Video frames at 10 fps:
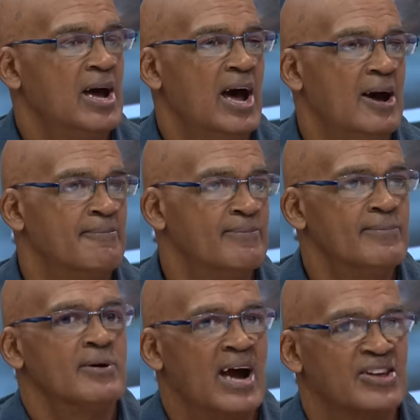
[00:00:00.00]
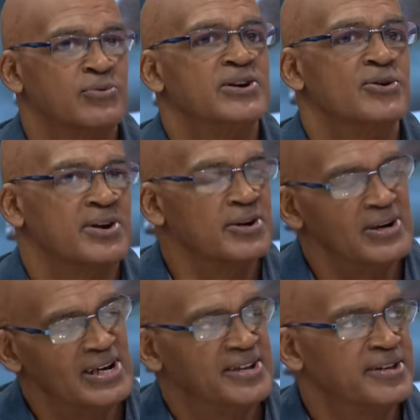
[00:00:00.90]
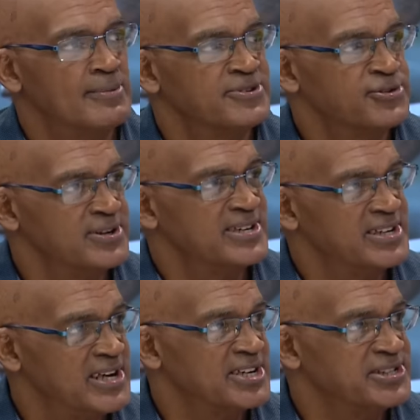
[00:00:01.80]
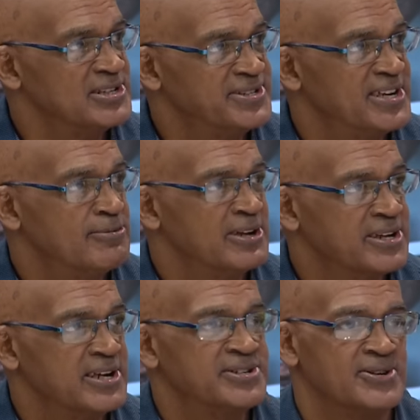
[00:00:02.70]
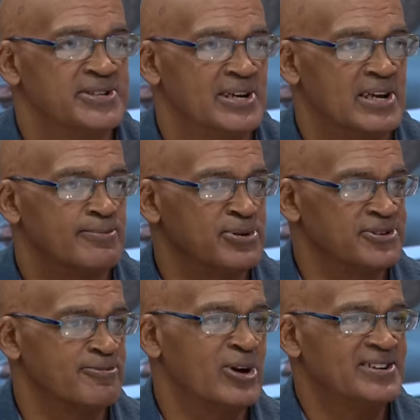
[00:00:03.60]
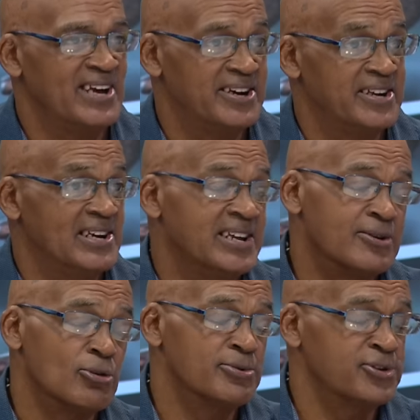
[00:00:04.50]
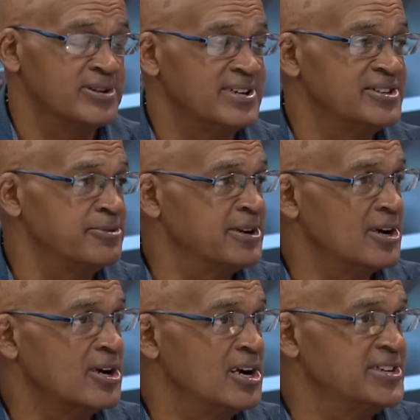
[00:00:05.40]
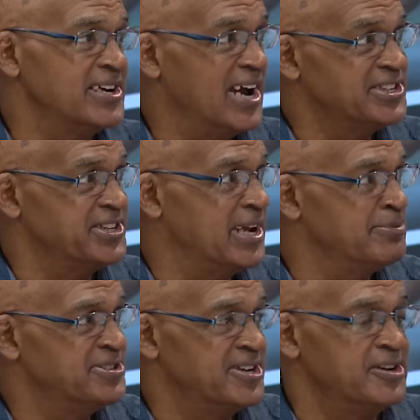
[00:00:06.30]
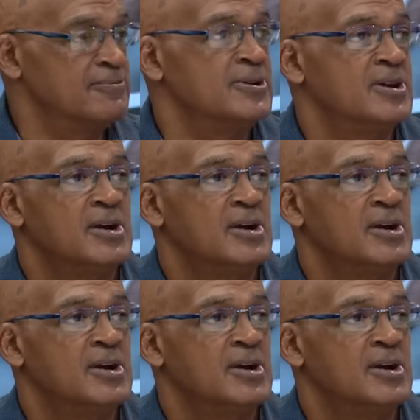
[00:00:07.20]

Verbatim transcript: Um, As we know it now, Elaine Thompson trains at the National Stadium in Kingston. Shelly-Ann Fraser-Pryce and the Elite Group trains at Jamaica College at the Ashenheim Stadium.